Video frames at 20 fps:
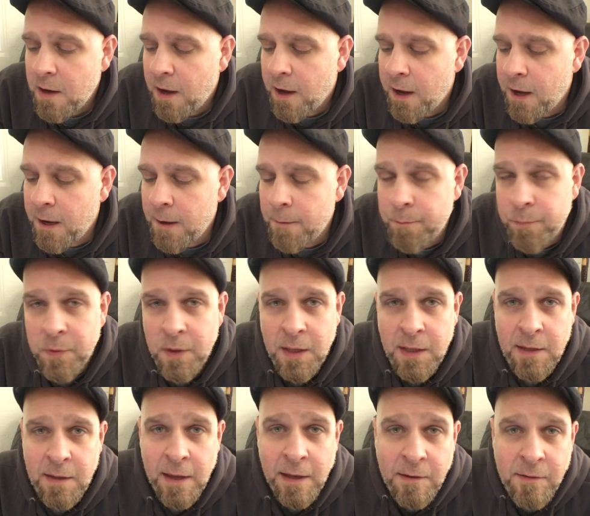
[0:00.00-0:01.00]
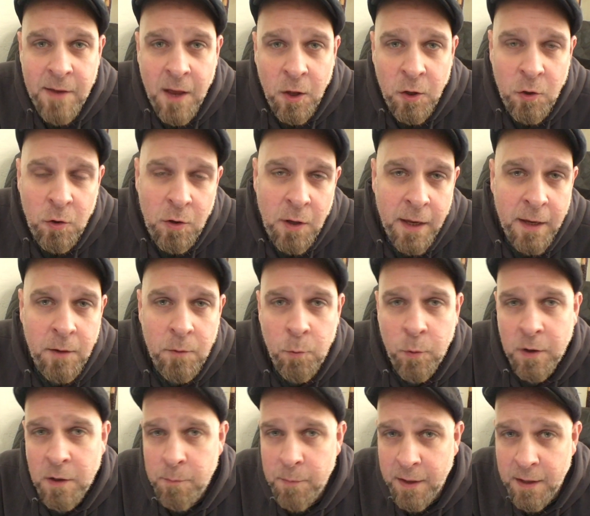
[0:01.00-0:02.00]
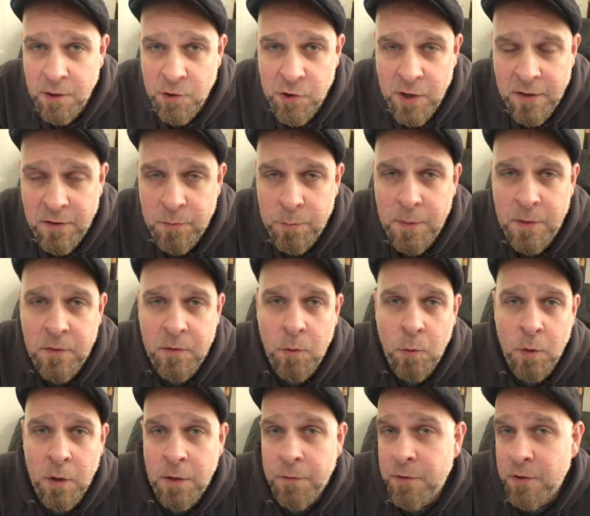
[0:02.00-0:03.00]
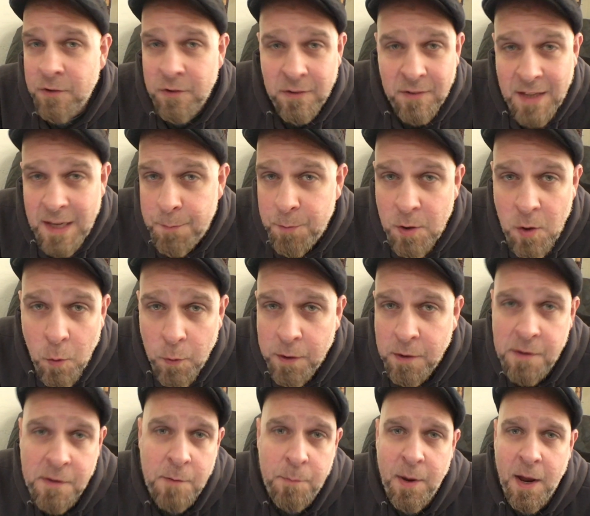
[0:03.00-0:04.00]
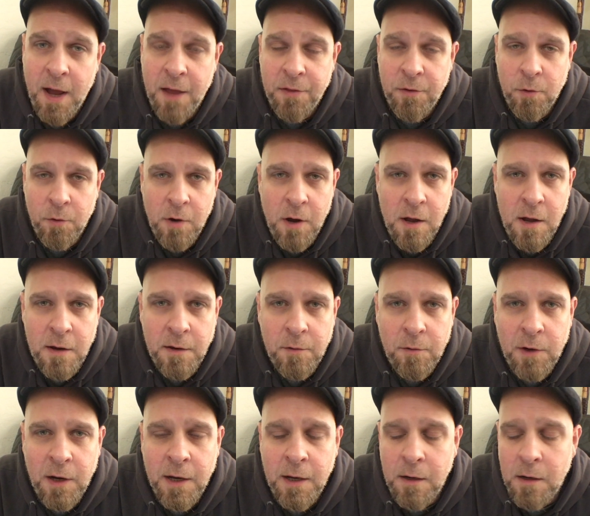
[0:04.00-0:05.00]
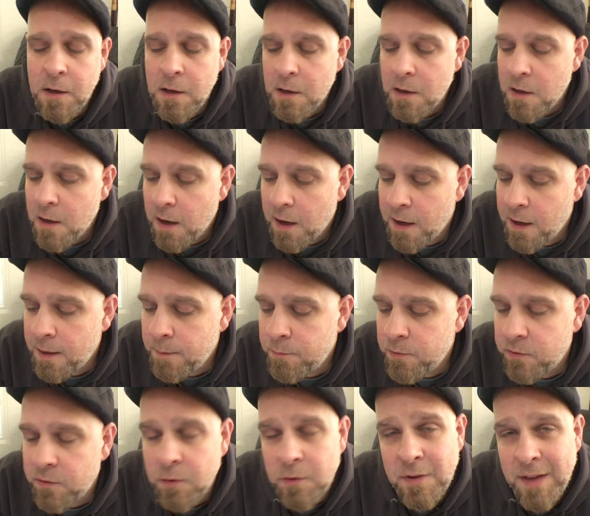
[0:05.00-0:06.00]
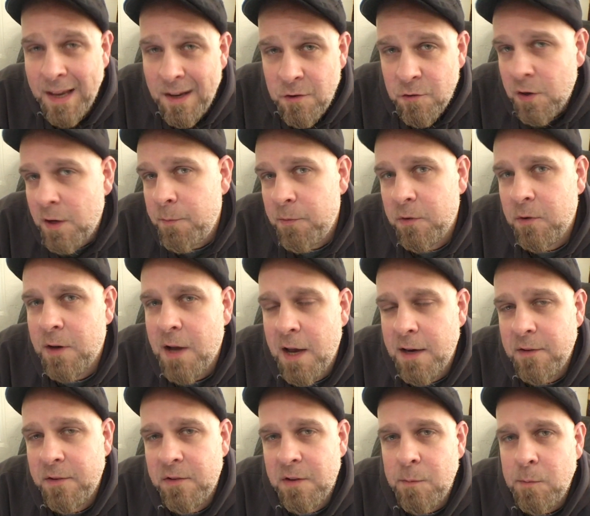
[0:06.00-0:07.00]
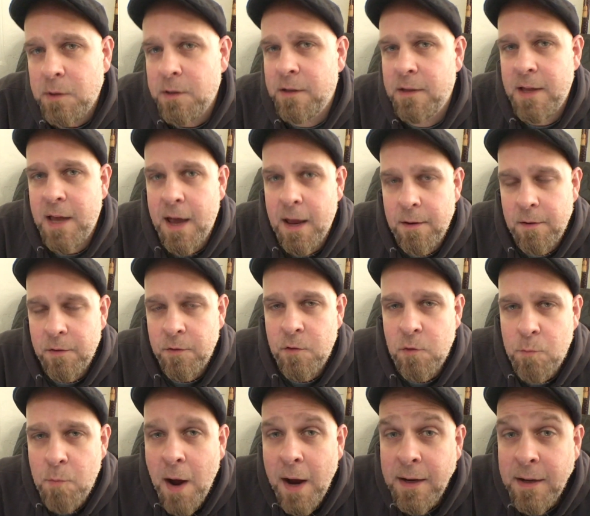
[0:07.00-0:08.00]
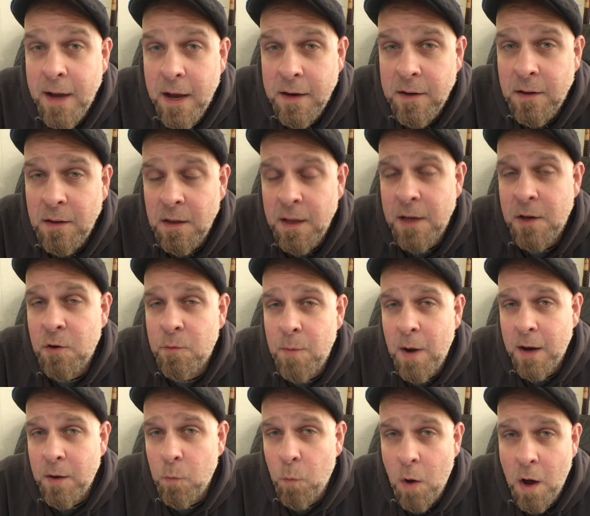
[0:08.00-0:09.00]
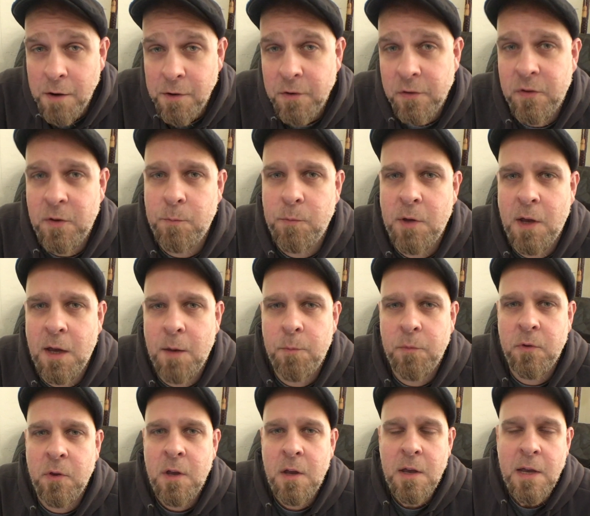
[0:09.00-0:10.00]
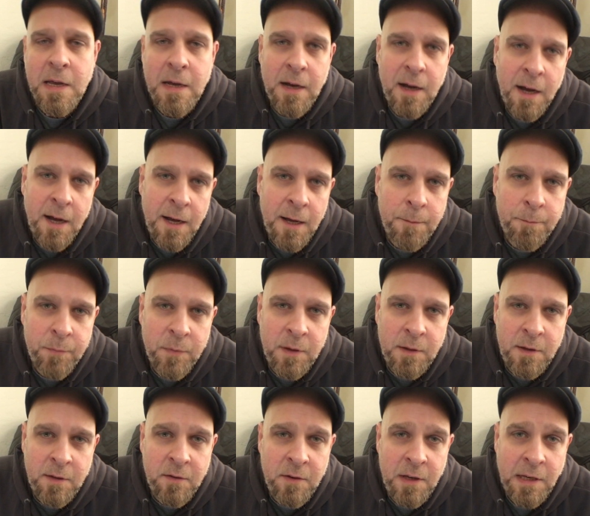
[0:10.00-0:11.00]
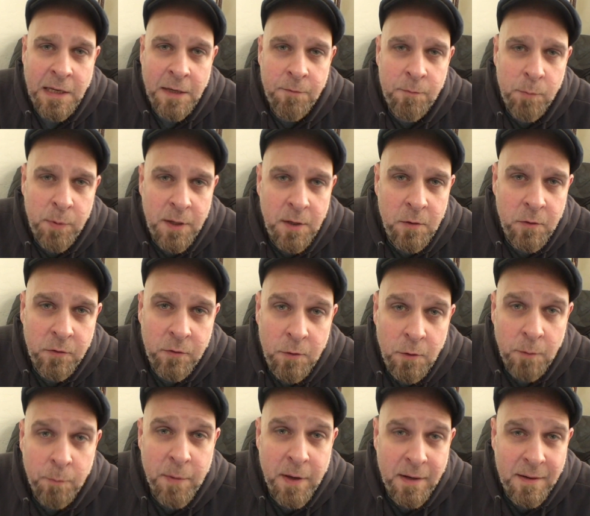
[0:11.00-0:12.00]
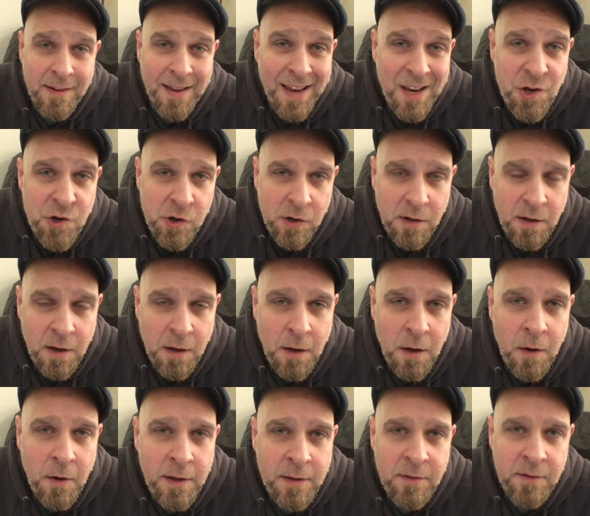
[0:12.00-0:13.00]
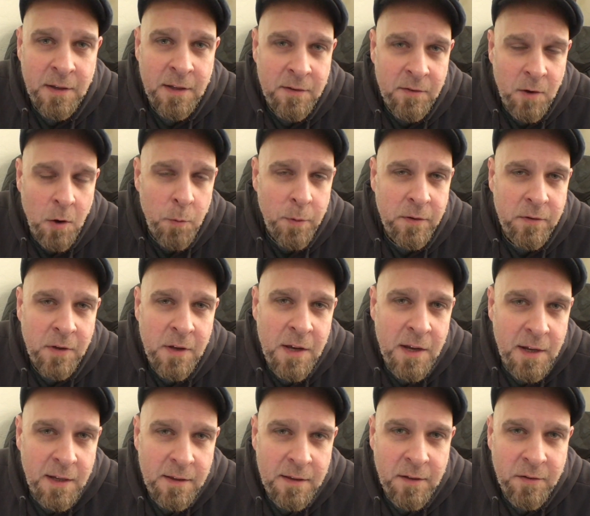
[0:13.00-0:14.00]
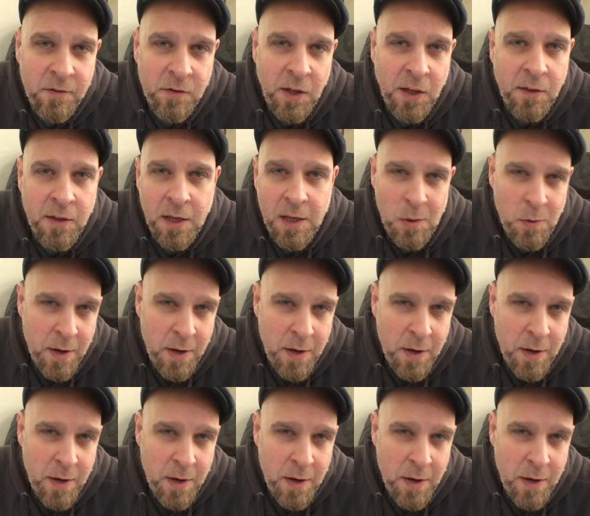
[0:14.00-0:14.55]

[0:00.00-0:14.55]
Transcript: can tell you like where to make adjustments or if to just keep going on the path you're on, right? So daydreams are kind of similar to that. If your mind kind of let your mind wander sometimes, this can even be used during meditation. You know, it's always this thing that you